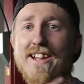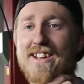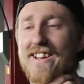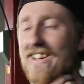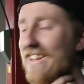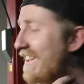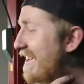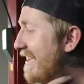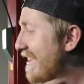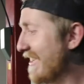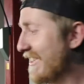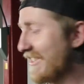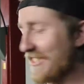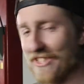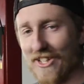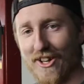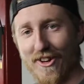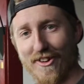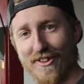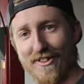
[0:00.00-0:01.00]

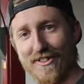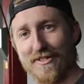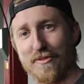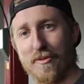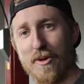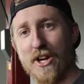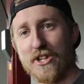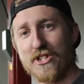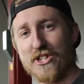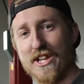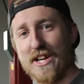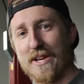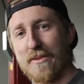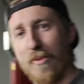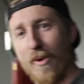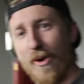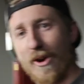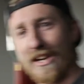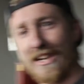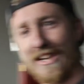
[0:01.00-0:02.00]
So watching him
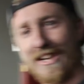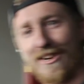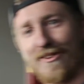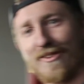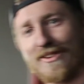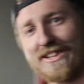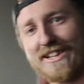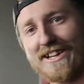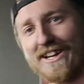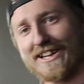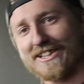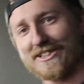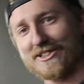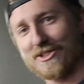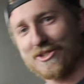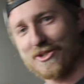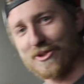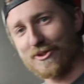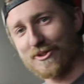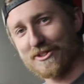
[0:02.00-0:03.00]
work in here with the nicer
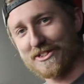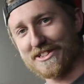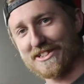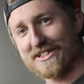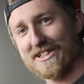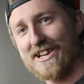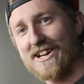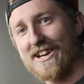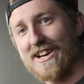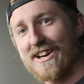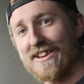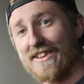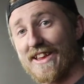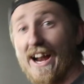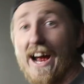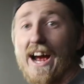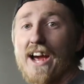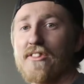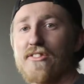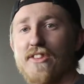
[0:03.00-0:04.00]
tools is
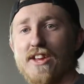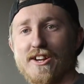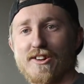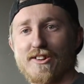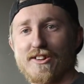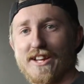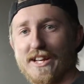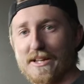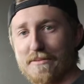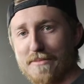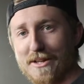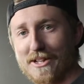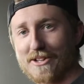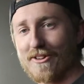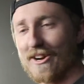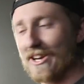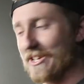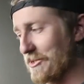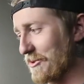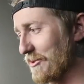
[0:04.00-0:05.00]
that I think are like
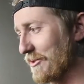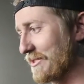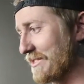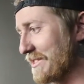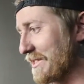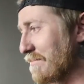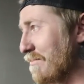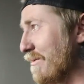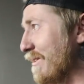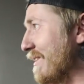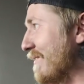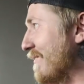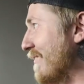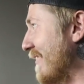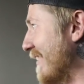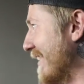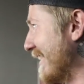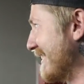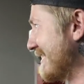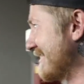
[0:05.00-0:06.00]
mid-grade tools is pretty
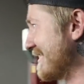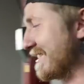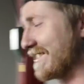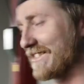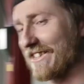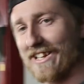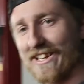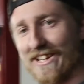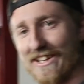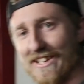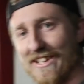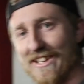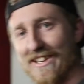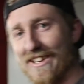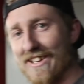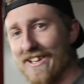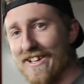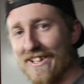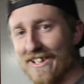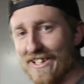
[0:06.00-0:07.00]
funny because he's like,
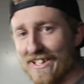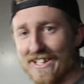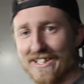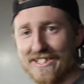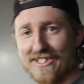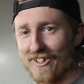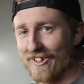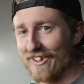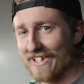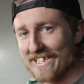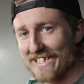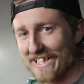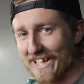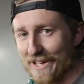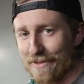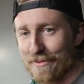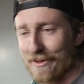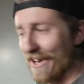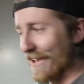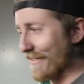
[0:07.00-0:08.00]
he gets all
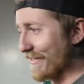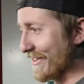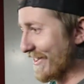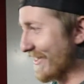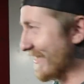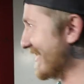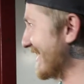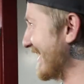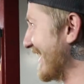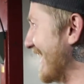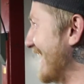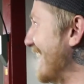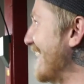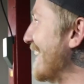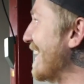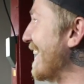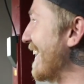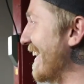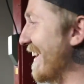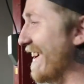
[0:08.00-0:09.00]
excited about every little
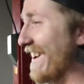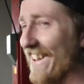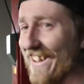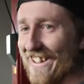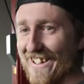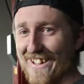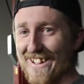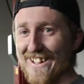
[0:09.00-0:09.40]
thing.